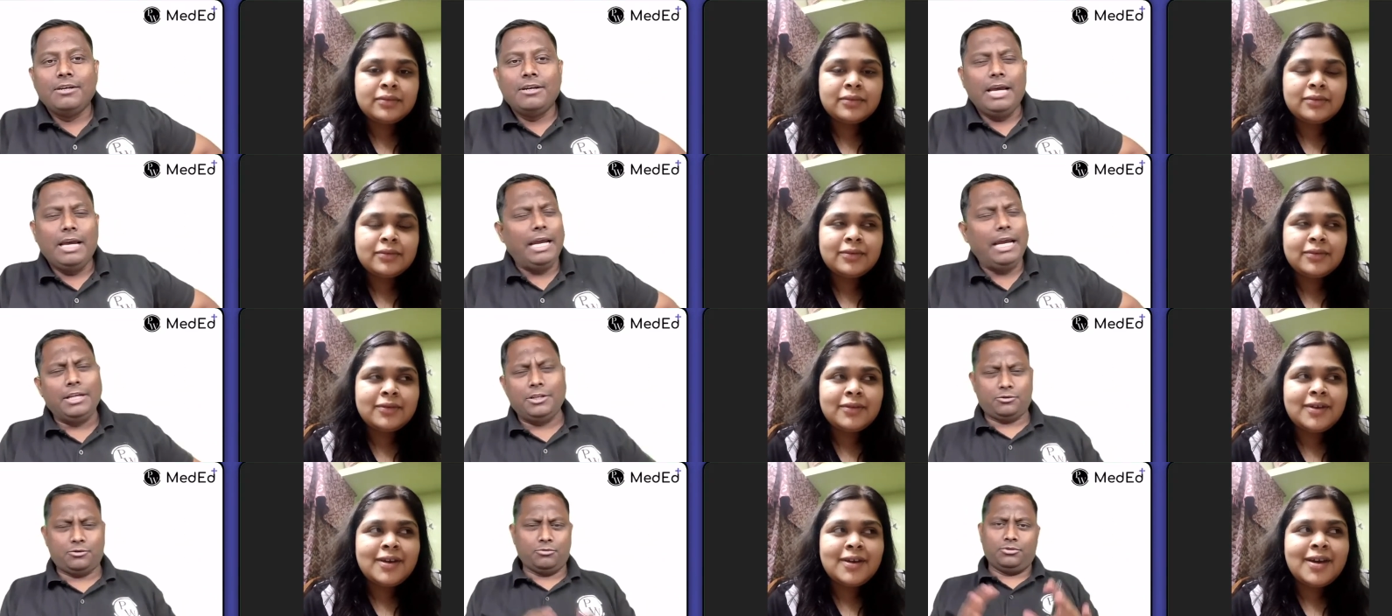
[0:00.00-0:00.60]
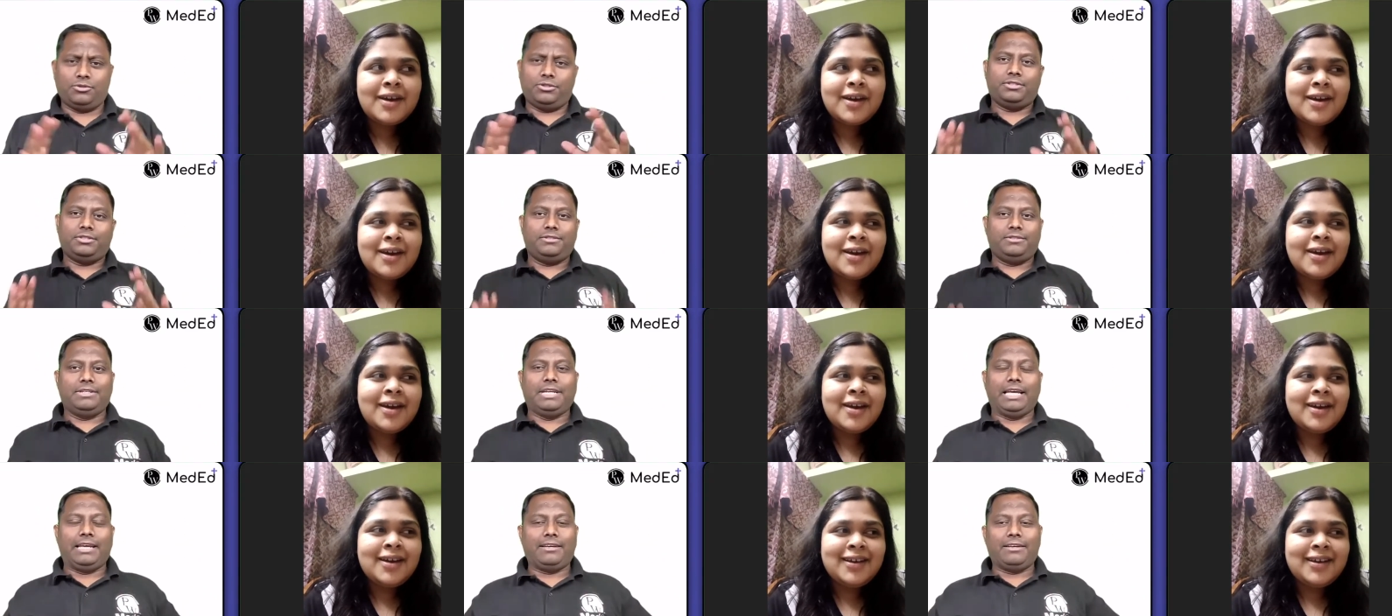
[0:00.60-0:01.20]
Speaker 1: Any source,
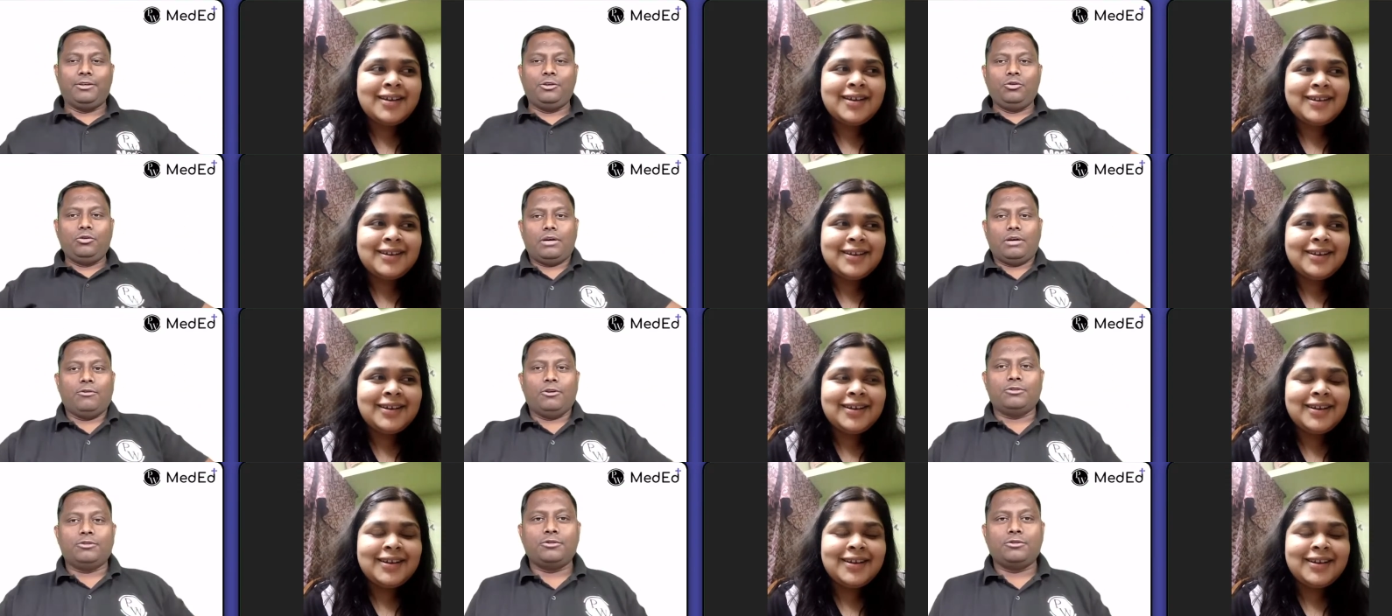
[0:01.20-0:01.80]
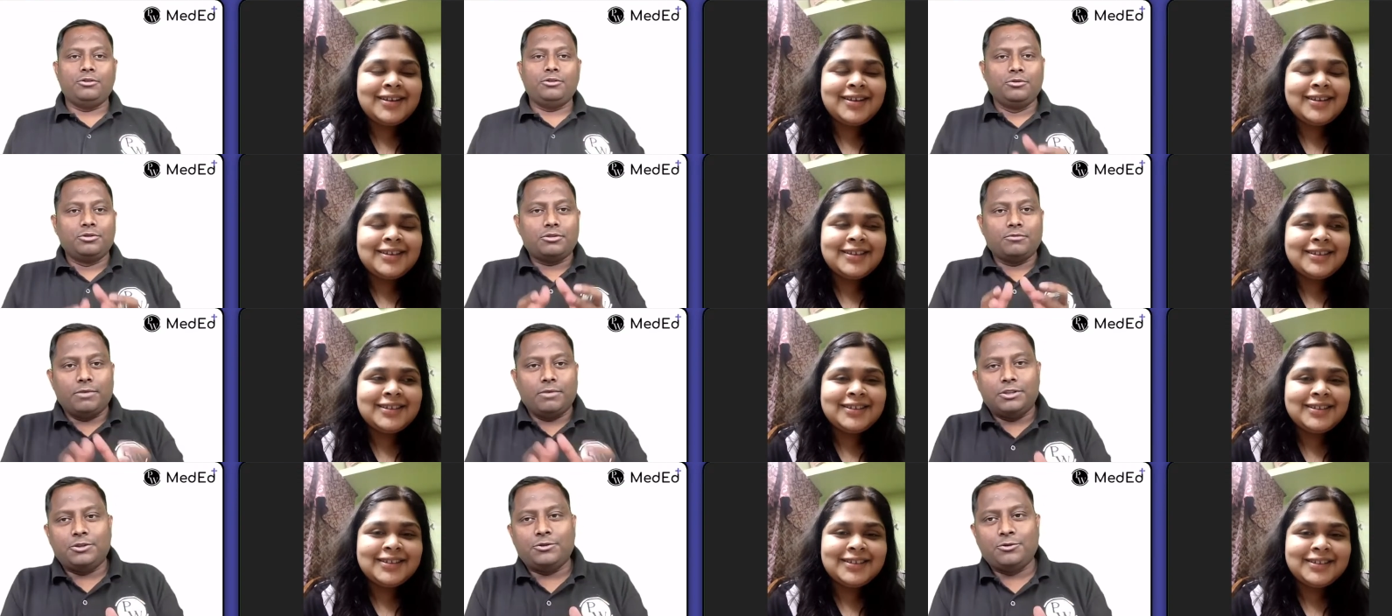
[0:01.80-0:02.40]
like you have also used
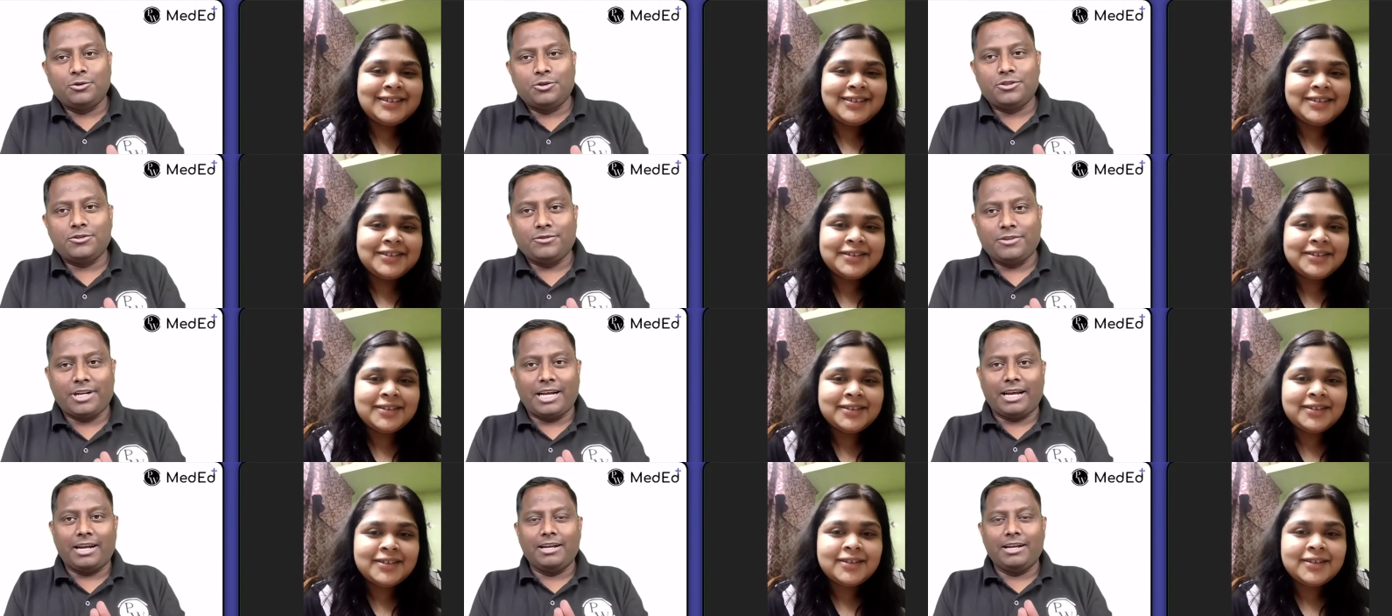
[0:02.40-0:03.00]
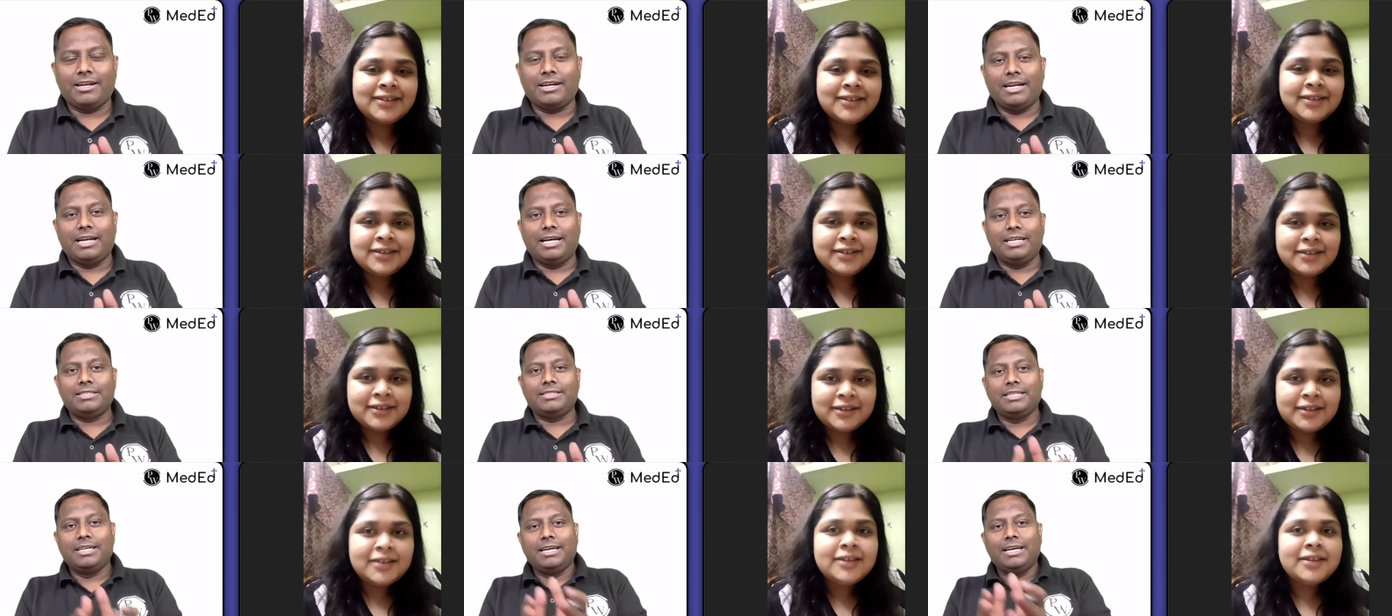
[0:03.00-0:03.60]
one source for regular
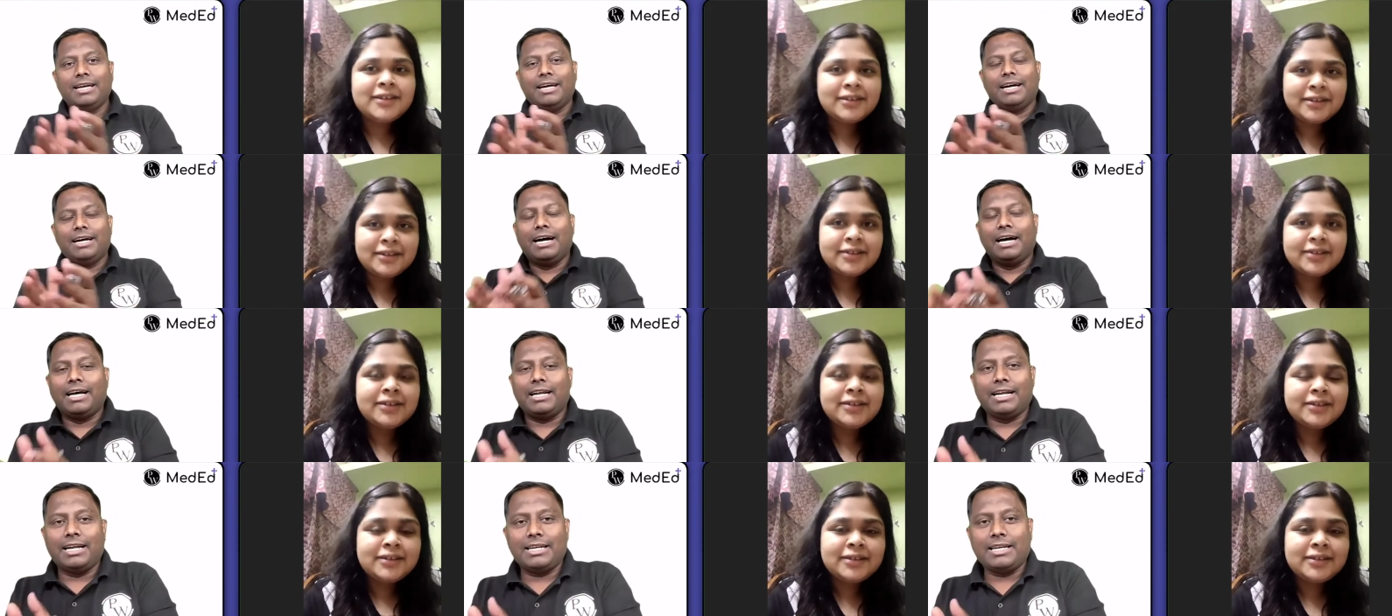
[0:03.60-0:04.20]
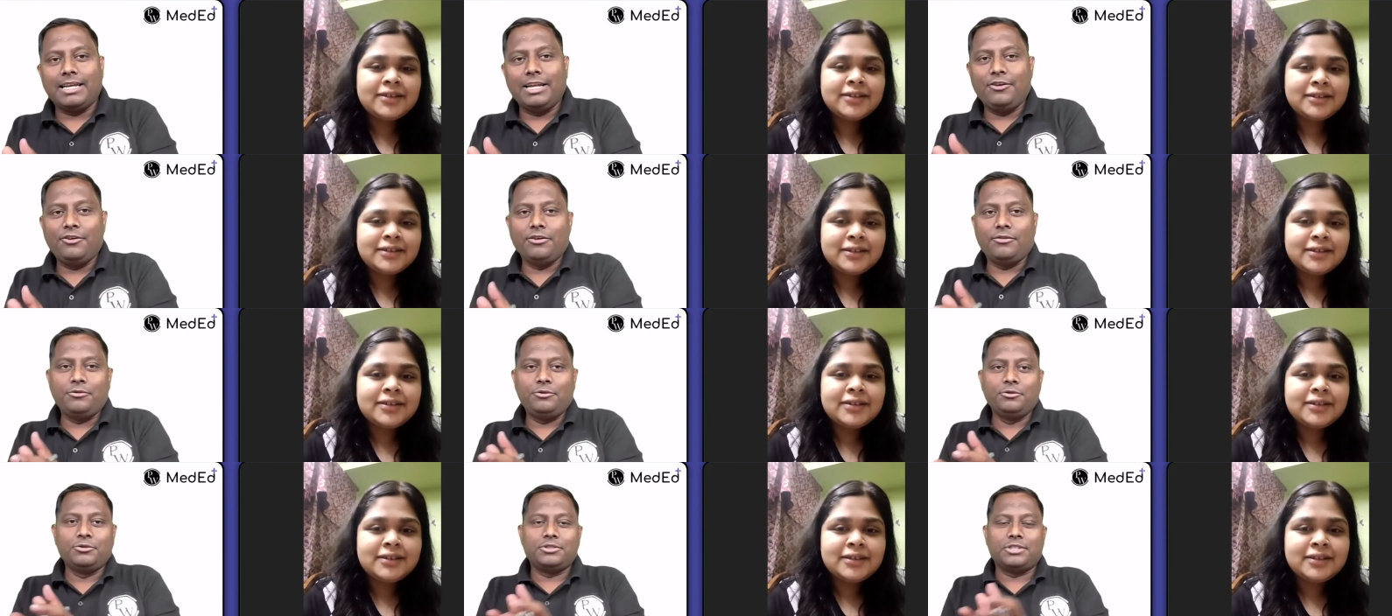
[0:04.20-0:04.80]
class RR ke liye you
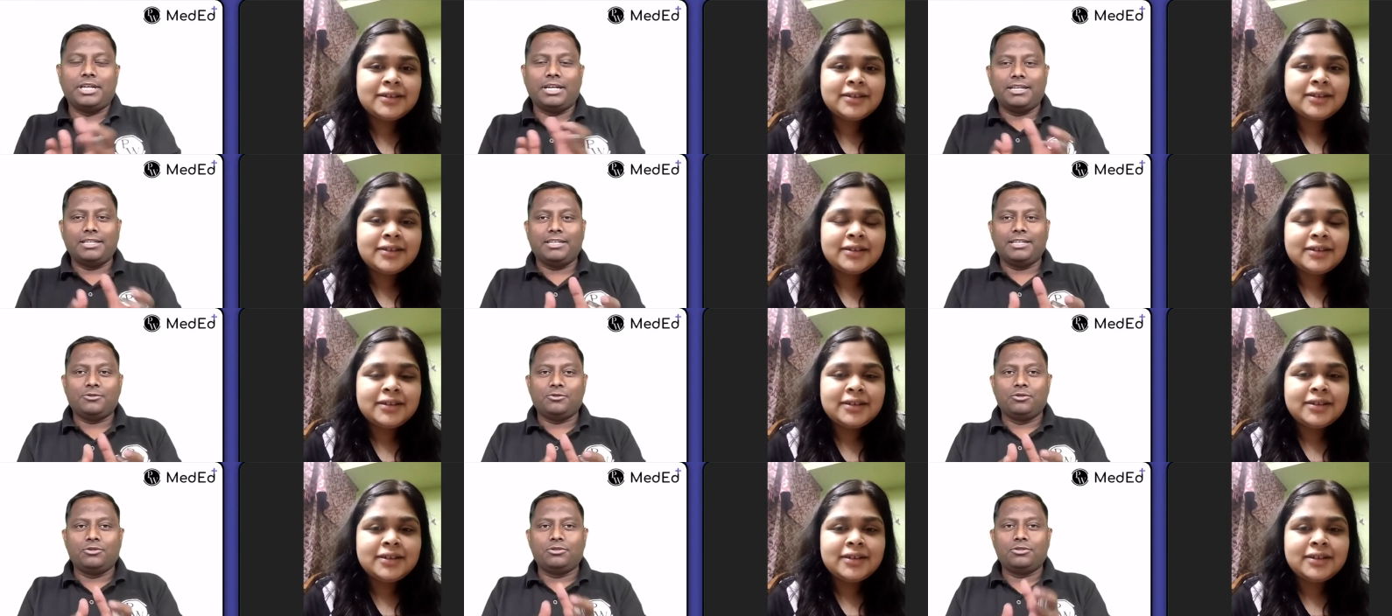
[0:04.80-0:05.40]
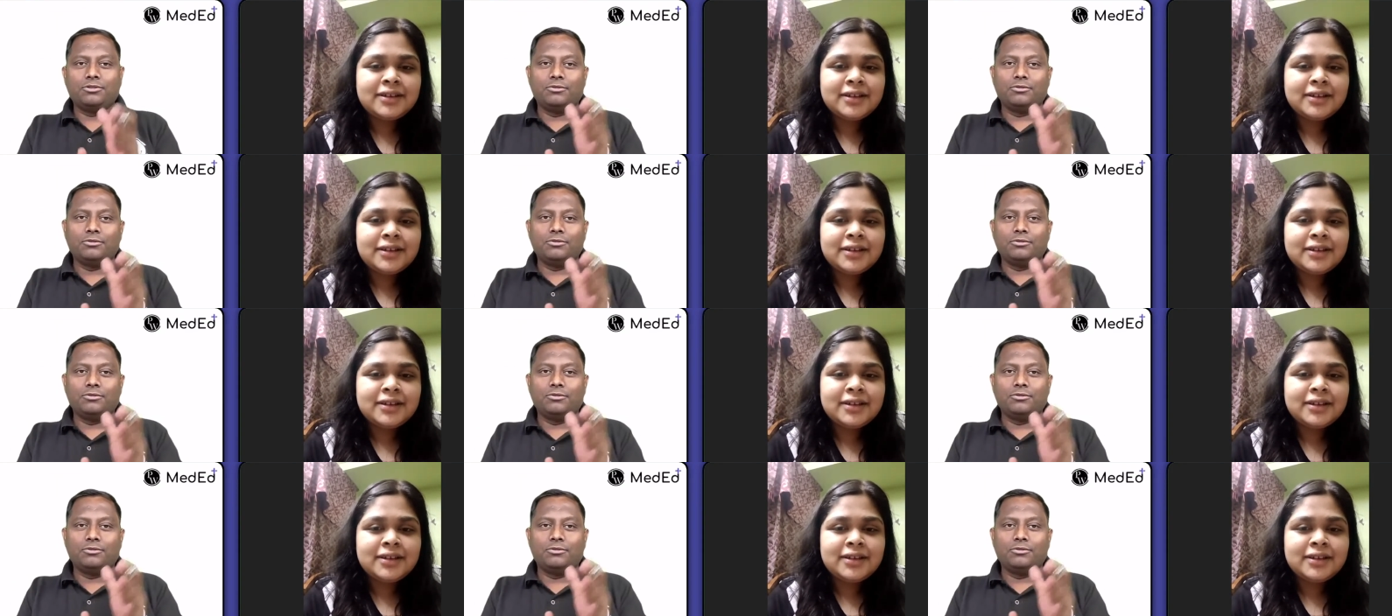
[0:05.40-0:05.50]
have used another source.